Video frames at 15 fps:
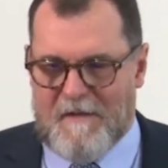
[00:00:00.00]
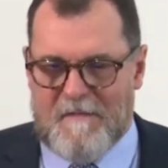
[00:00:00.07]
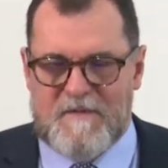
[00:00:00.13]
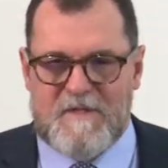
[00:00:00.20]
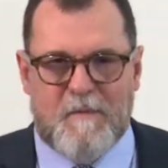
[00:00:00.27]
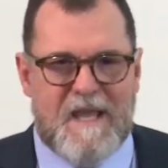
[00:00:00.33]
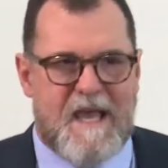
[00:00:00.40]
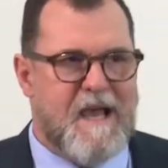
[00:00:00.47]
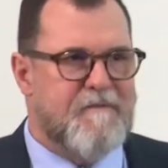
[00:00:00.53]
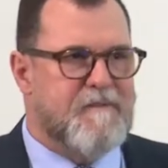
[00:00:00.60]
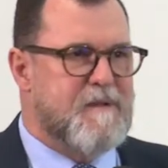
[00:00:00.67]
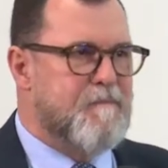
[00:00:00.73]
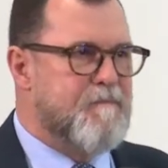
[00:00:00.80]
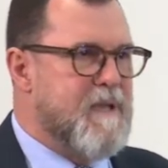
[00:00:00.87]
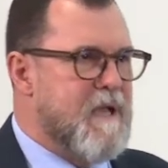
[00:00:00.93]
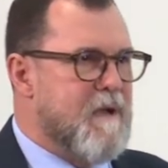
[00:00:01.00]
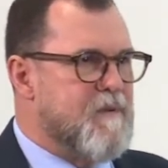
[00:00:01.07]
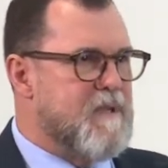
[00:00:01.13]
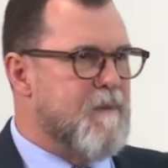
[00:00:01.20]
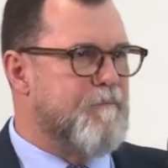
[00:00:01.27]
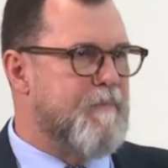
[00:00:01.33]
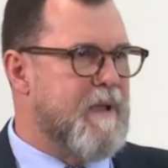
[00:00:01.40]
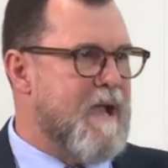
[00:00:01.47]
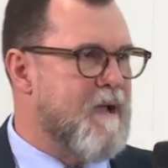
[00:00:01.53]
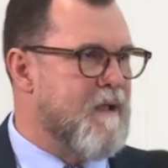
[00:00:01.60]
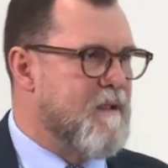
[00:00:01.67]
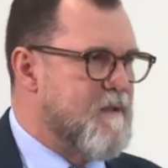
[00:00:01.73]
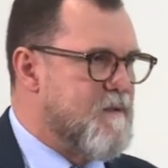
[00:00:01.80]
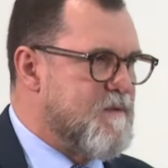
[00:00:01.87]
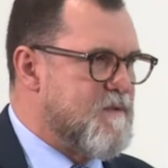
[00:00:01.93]
So we have to be able to
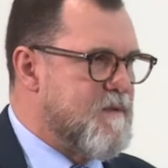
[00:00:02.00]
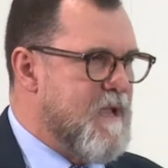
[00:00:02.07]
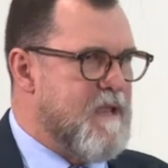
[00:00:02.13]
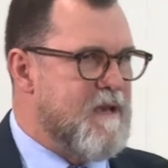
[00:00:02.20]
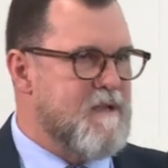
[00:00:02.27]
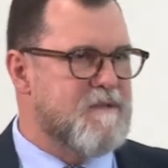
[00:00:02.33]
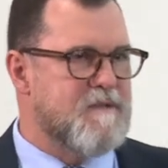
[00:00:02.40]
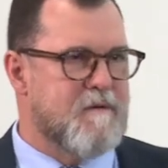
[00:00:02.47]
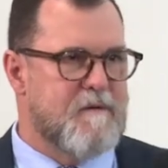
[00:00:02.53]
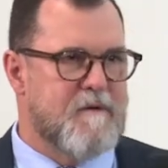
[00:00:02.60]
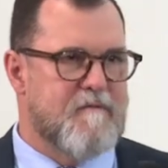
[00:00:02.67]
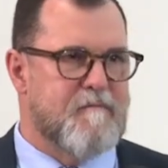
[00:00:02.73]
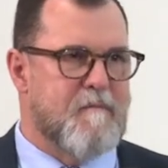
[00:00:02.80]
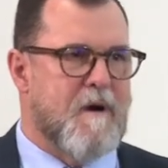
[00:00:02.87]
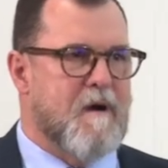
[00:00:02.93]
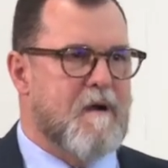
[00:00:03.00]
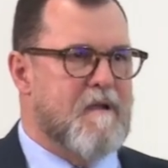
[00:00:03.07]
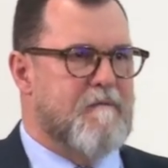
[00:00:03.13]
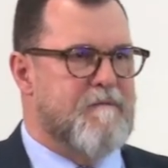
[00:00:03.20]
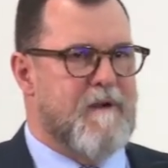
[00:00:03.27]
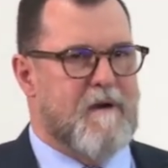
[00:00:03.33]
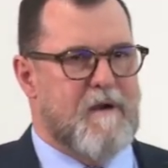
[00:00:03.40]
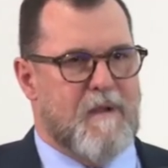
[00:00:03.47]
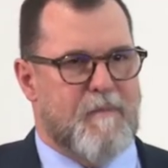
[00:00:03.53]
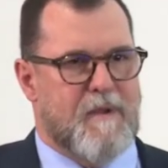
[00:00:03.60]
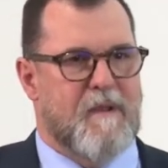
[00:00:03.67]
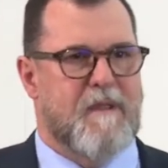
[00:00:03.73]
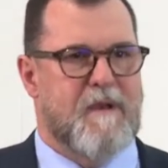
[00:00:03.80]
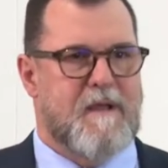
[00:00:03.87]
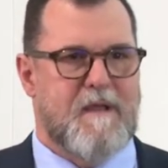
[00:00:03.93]
balance any sort of market
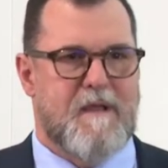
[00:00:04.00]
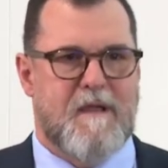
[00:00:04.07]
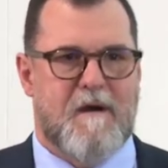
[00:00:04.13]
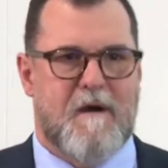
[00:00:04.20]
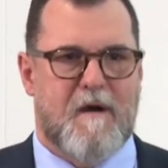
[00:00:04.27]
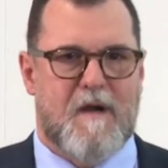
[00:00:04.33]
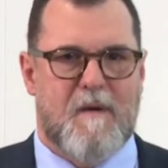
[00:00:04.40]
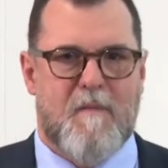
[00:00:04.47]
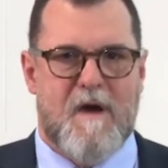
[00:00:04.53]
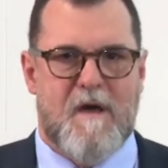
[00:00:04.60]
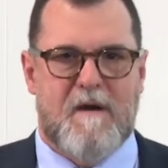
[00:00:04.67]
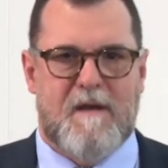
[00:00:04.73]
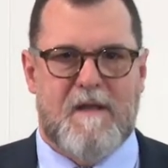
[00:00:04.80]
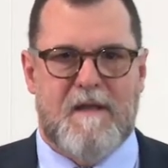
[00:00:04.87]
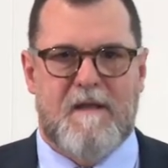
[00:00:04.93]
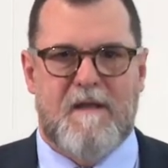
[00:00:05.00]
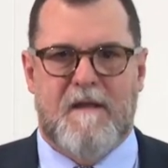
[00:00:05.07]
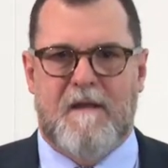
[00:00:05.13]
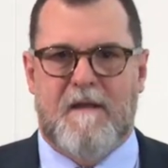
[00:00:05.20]
variability in our commodity